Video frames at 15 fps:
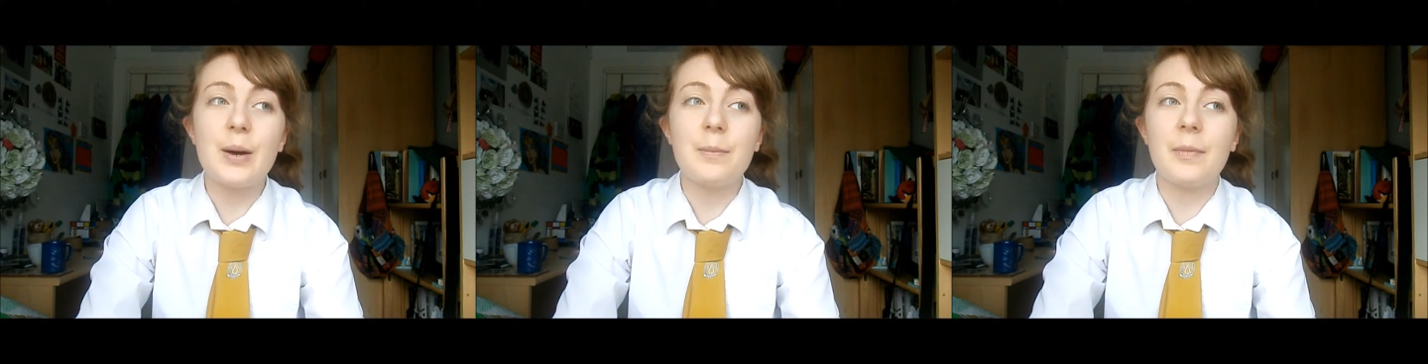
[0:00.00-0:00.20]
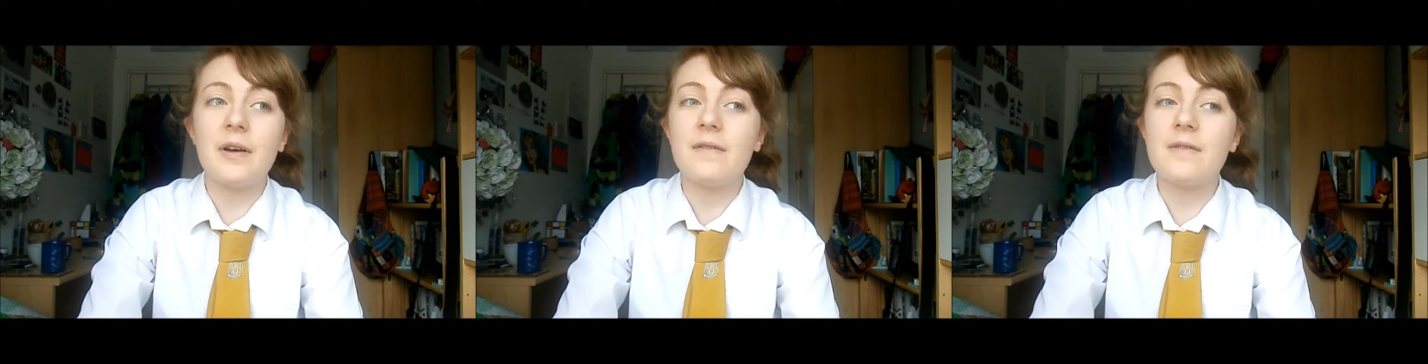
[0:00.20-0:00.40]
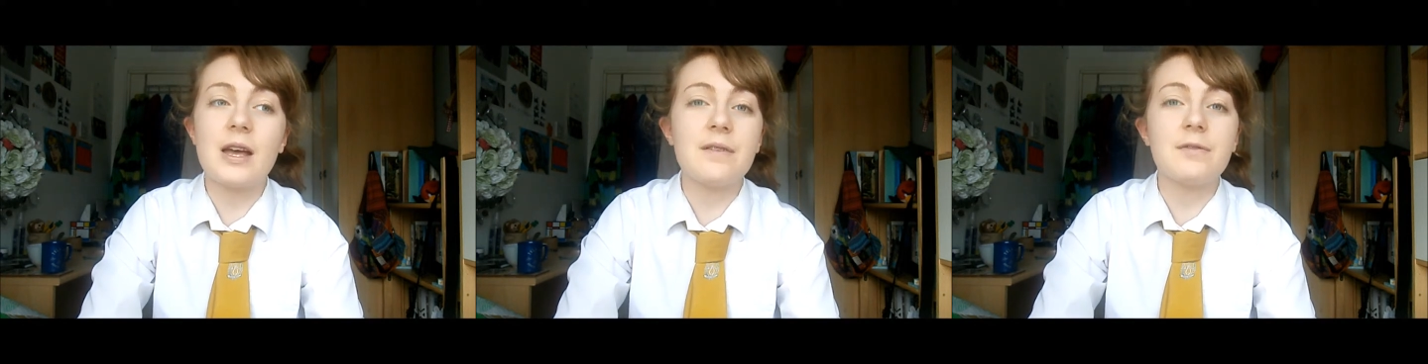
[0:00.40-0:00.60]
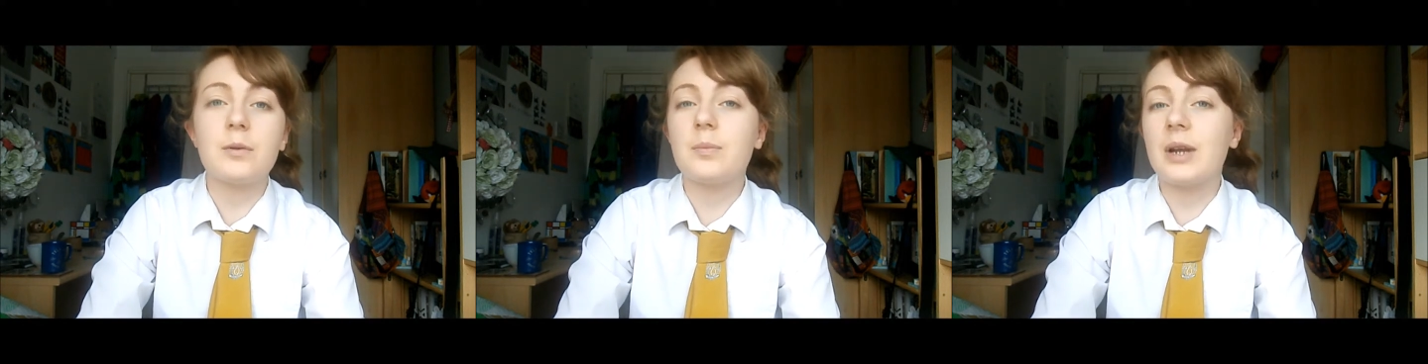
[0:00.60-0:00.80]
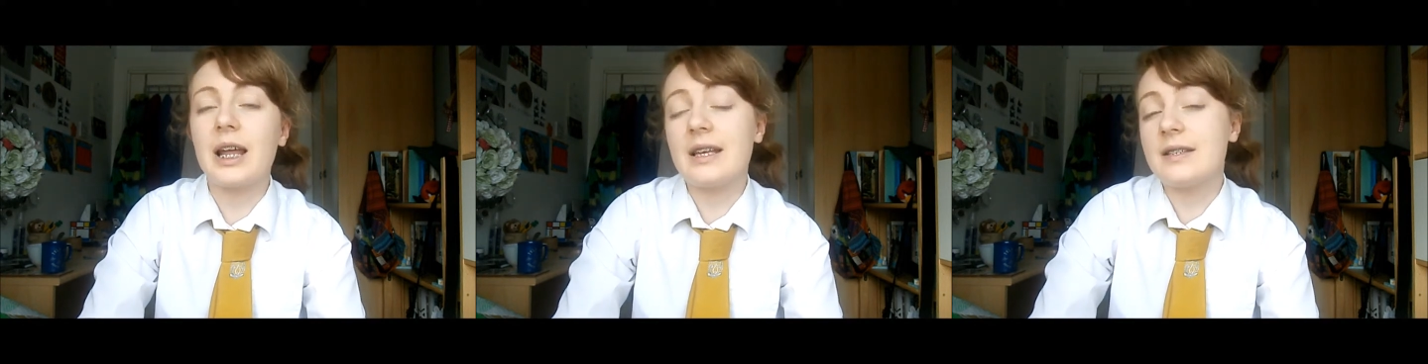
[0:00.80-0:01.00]
my
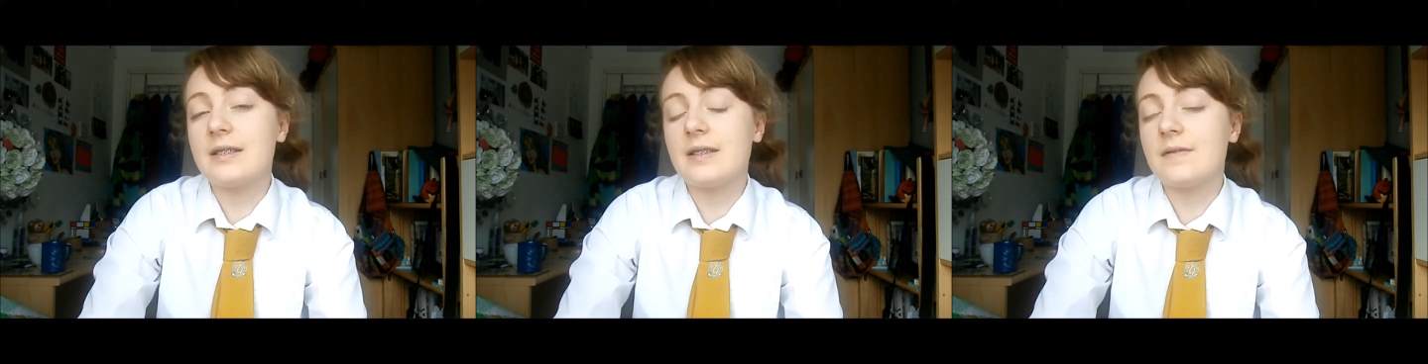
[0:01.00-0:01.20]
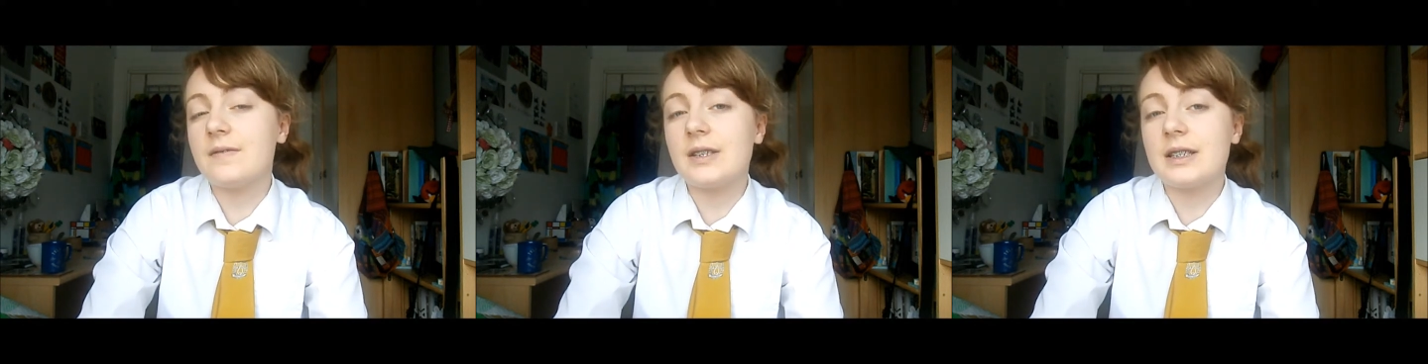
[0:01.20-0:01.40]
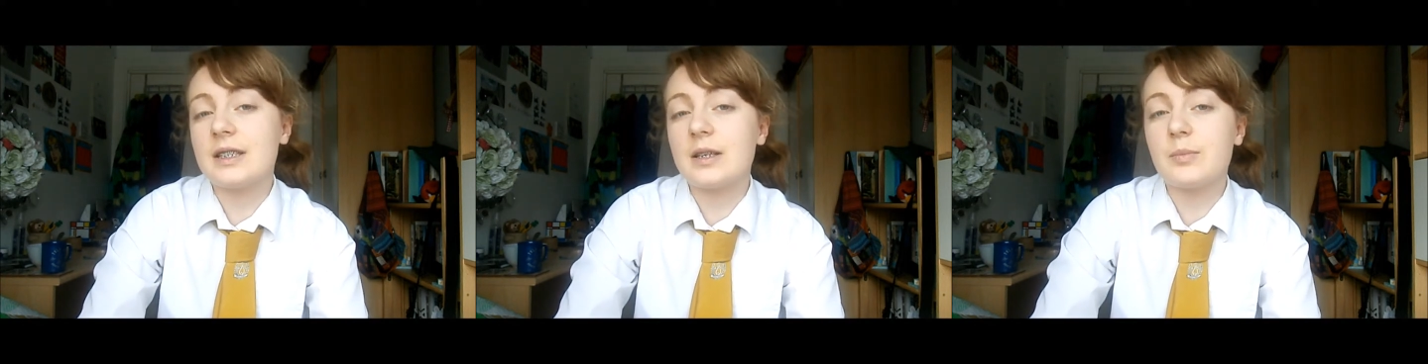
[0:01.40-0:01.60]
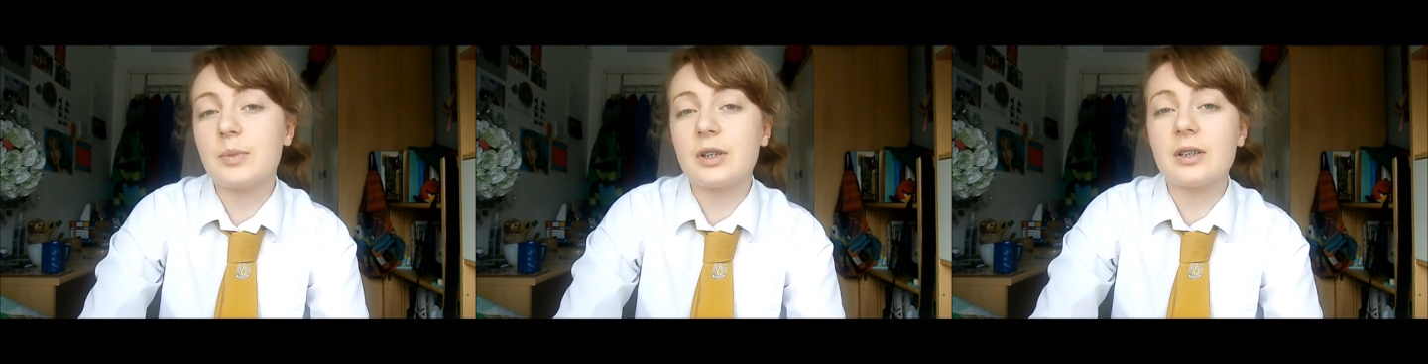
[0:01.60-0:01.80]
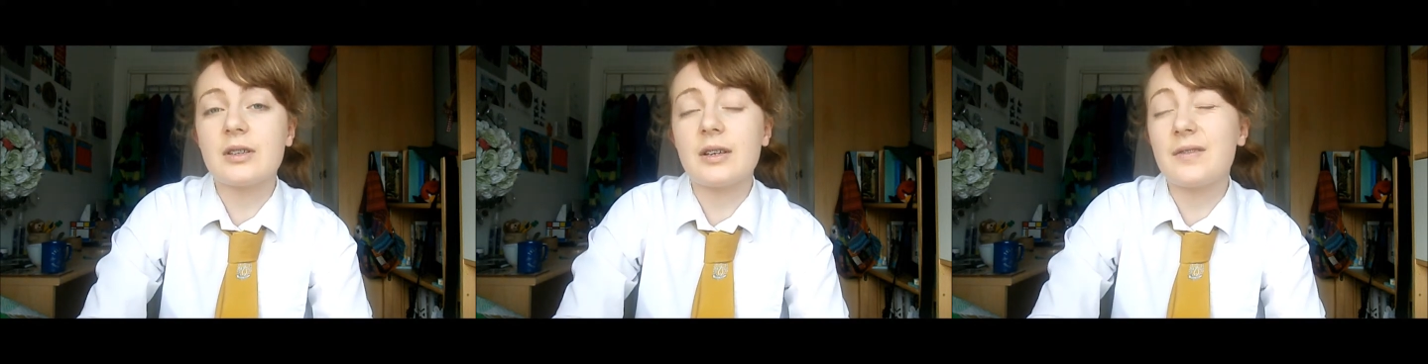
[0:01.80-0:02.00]
favourite place to visit
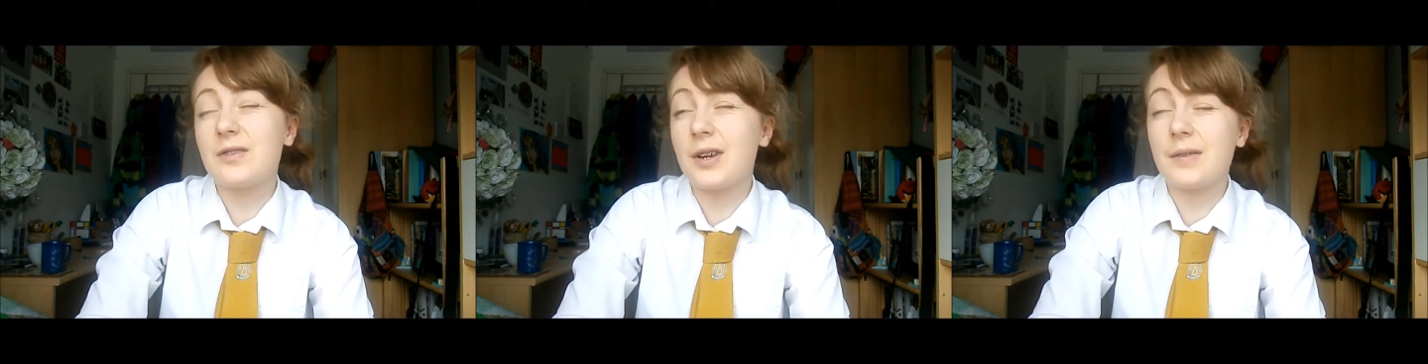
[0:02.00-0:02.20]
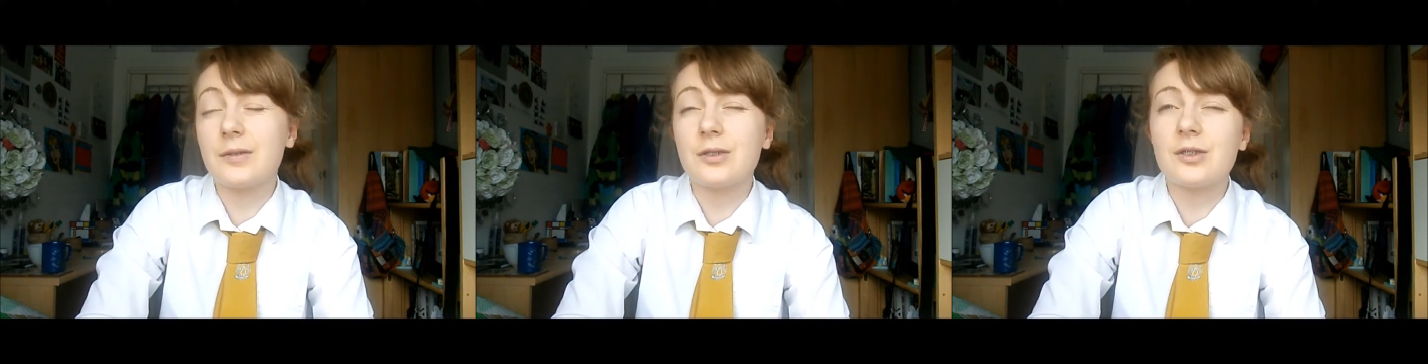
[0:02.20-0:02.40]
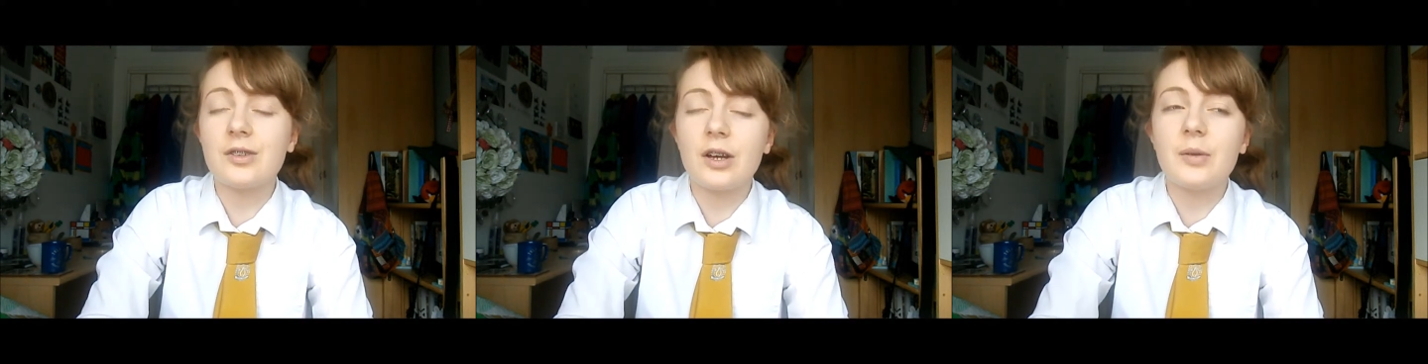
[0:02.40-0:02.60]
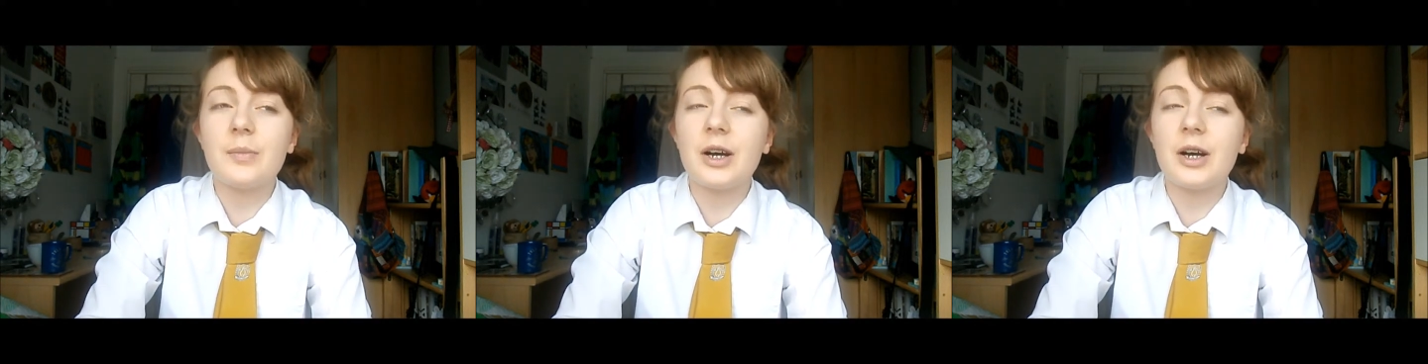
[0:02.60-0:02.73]
because I've travelled so